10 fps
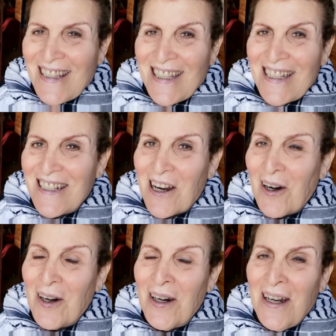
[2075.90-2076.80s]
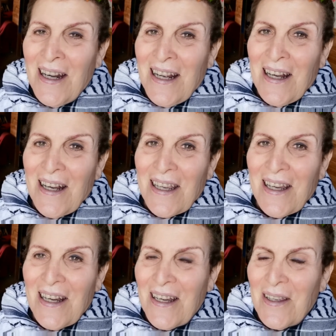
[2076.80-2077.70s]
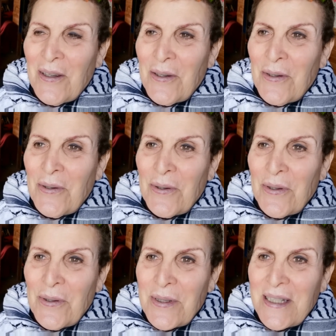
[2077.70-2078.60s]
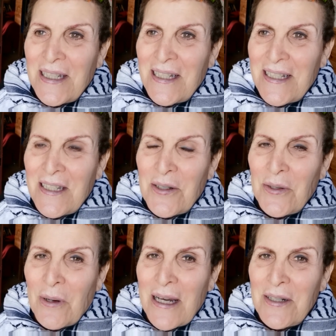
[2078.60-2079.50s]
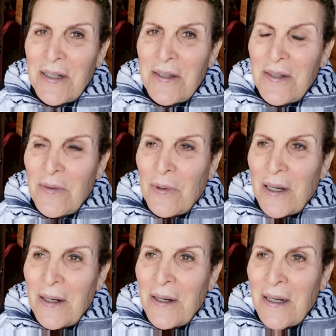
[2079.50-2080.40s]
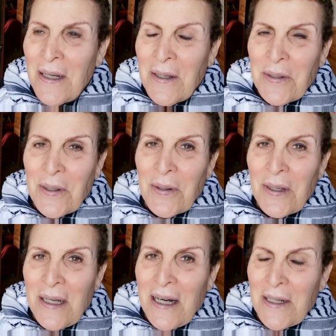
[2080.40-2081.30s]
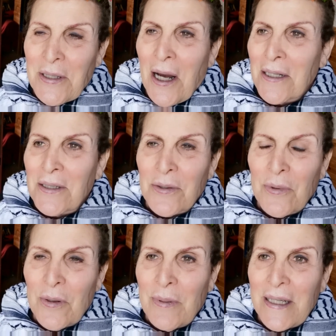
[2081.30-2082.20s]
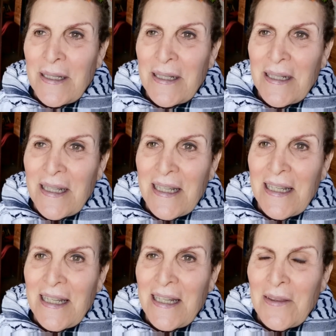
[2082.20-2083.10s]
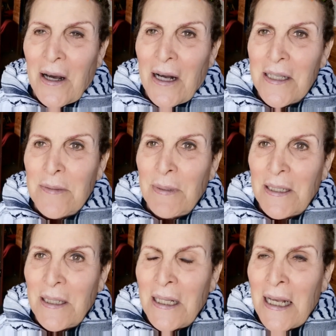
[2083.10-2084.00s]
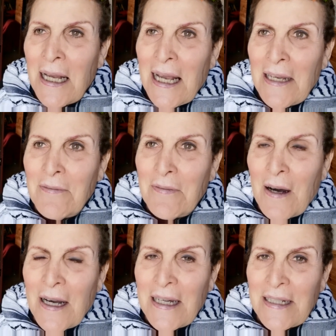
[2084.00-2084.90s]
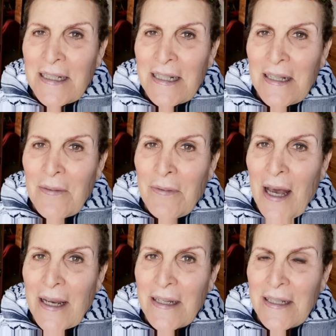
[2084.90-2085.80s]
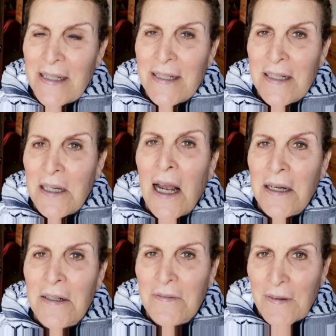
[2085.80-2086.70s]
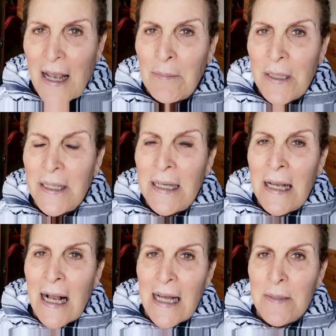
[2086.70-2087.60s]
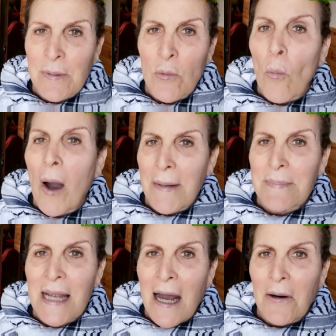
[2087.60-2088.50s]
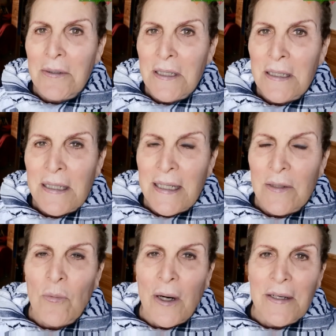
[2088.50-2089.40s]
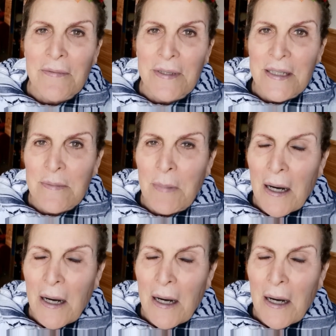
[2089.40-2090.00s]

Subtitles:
these are, you see situations where, a doctor will be in the hospital and find that his entire family has been wiped out in one of these